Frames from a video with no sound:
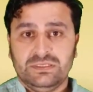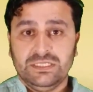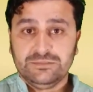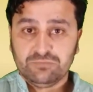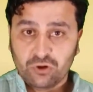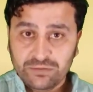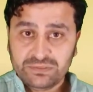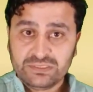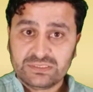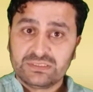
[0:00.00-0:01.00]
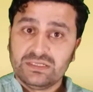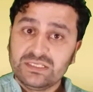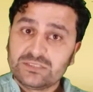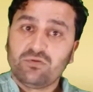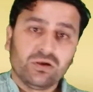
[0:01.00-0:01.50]
It prohibits
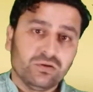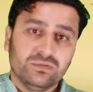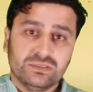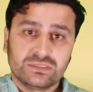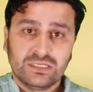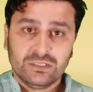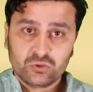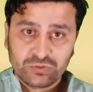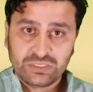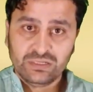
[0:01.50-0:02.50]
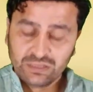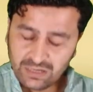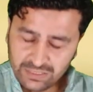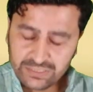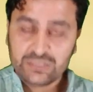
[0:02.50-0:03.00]
its followers to kill
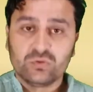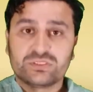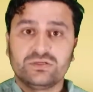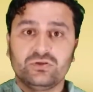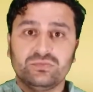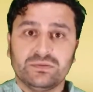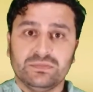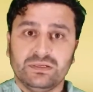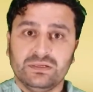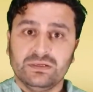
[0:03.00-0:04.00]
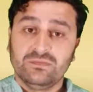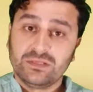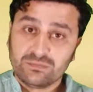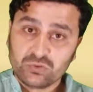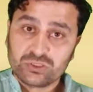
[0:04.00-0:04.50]
any innocent human being,
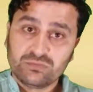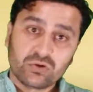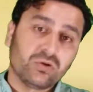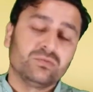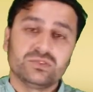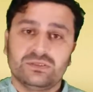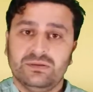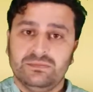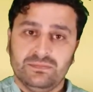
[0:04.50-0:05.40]
whether Muslim or non-Muslim.